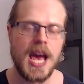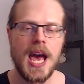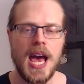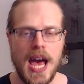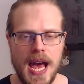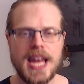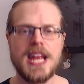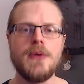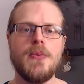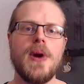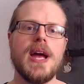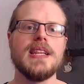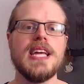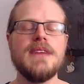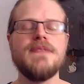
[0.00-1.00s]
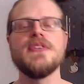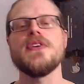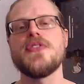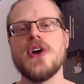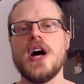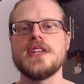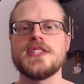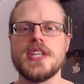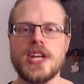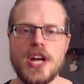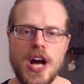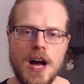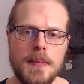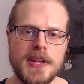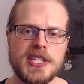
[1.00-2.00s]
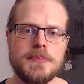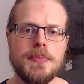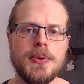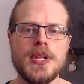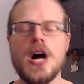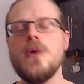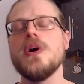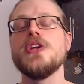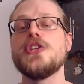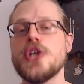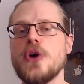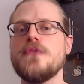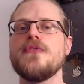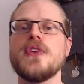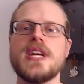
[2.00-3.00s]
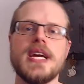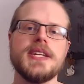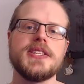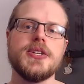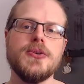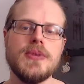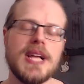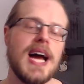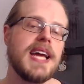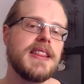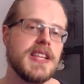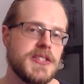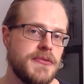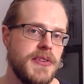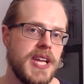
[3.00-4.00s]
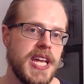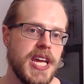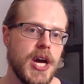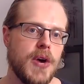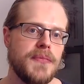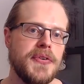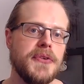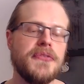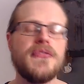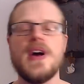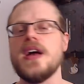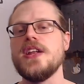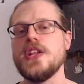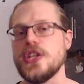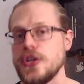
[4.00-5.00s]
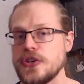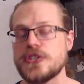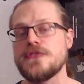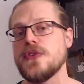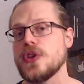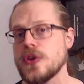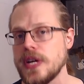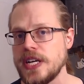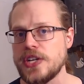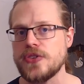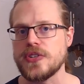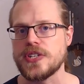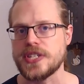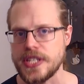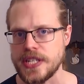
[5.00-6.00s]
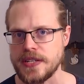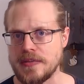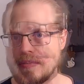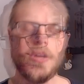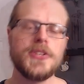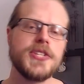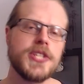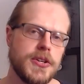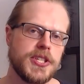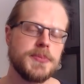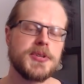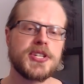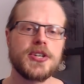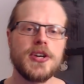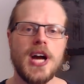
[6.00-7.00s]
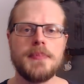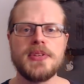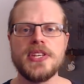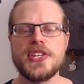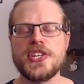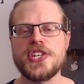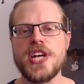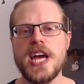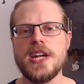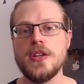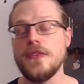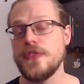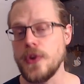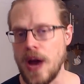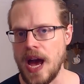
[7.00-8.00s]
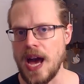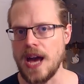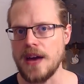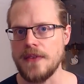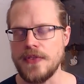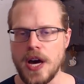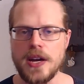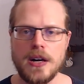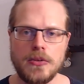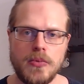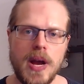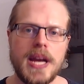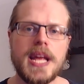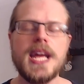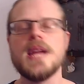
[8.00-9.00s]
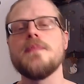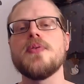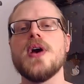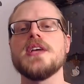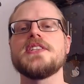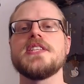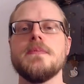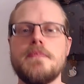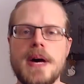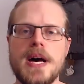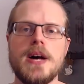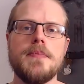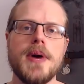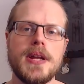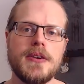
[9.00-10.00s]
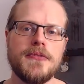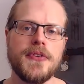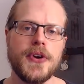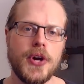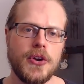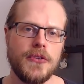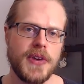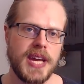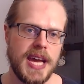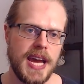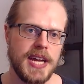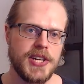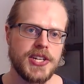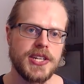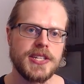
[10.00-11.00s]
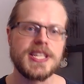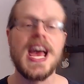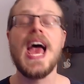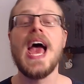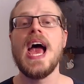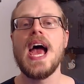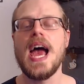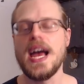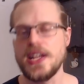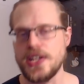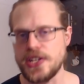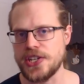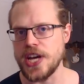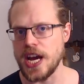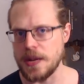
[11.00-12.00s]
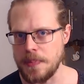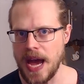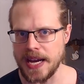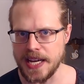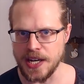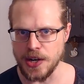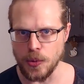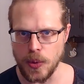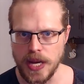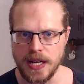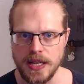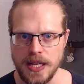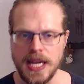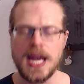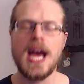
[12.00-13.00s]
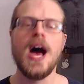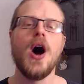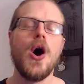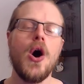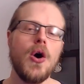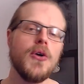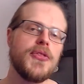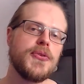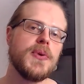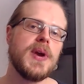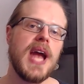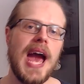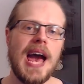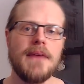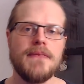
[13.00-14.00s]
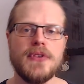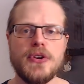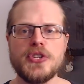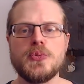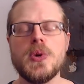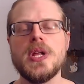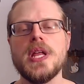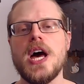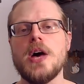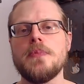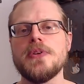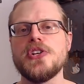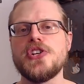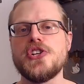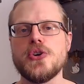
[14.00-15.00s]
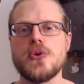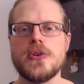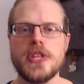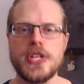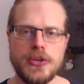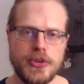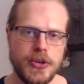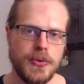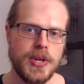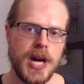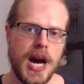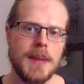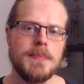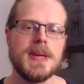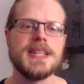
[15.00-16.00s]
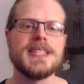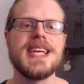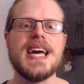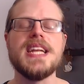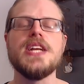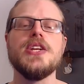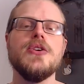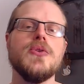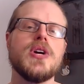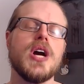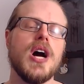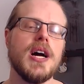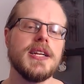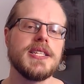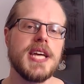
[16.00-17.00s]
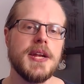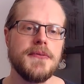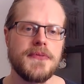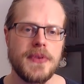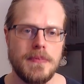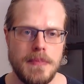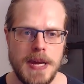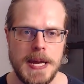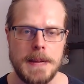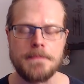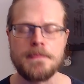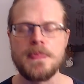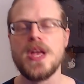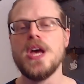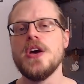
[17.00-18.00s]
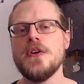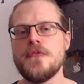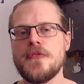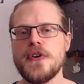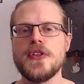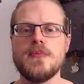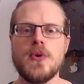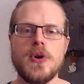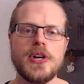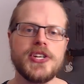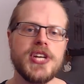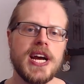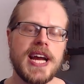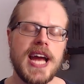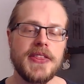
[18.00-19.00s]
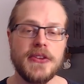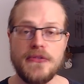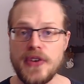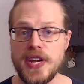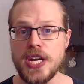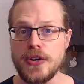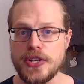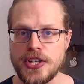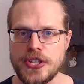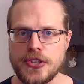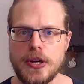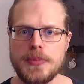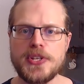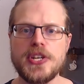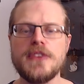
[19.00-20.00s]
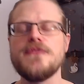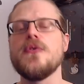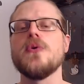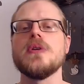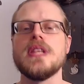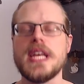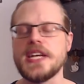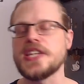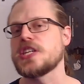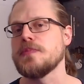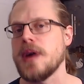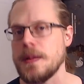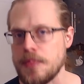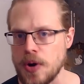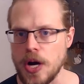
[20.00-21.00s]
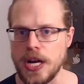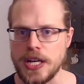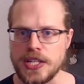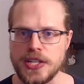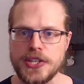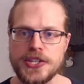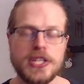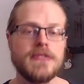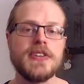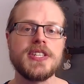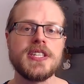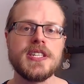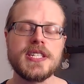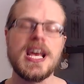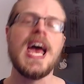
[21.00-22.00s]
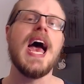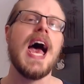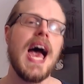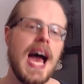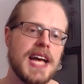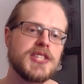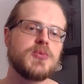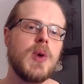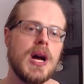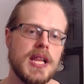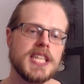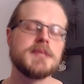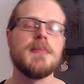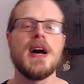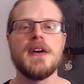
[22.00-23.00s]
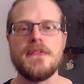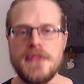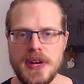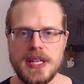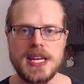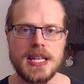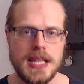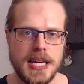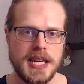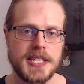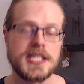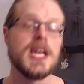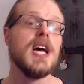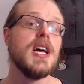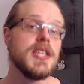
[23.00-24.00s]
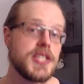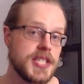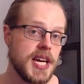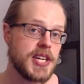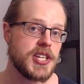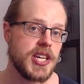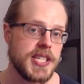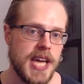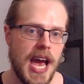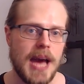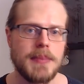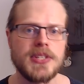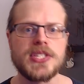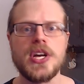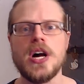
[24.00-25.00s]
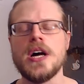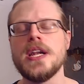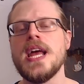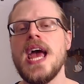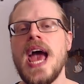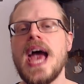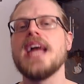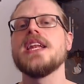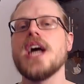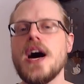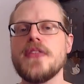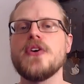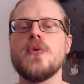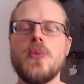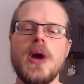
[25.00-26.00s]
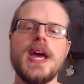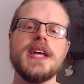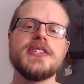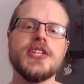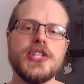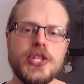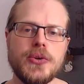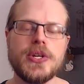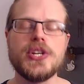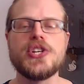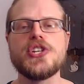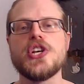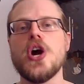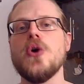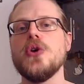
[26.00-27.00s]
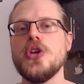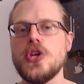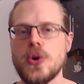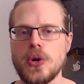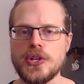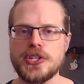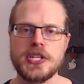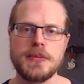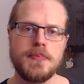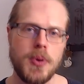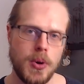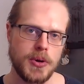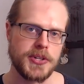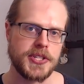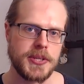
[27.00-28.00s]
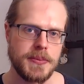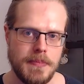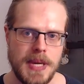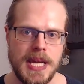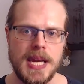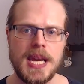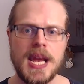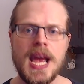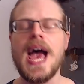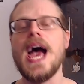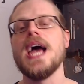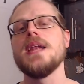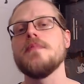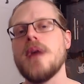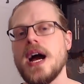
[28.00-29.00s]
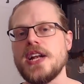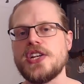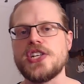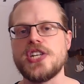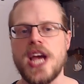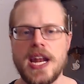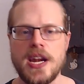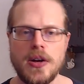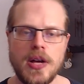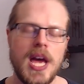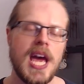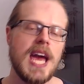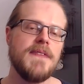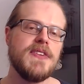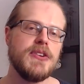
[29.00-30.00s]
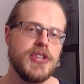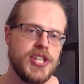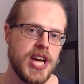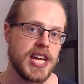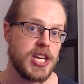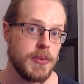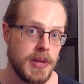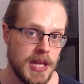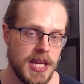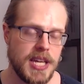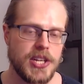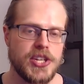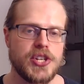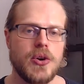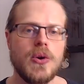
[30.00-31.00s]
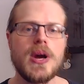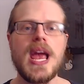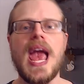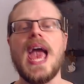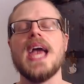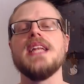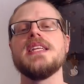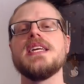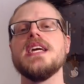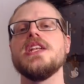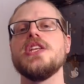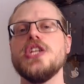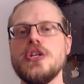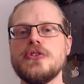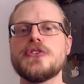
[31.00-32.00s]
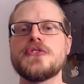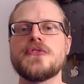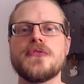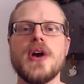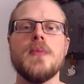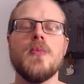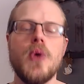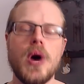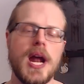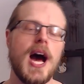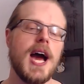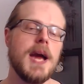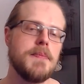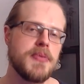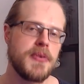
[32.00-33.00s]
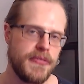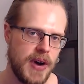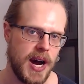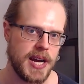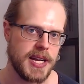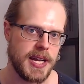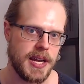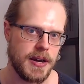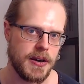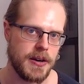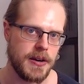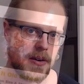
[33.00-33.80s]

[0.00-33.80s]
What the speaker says: Anyway, leave your thoughts and comments below, and don't forget to like this video if you found it useful or interesting. Also, subscribe to this channel if you have not already, and press the bell button for notifications, and check back here weekly. All three avenues will help ensure that you do not miss any new content from me. Furthermore, check out the video description for links to my products and services, as well as my affiliate links, such as Amazon, and other ways that you can show your support to me and my channel if you genuinely enjoy and get use from what I provide here.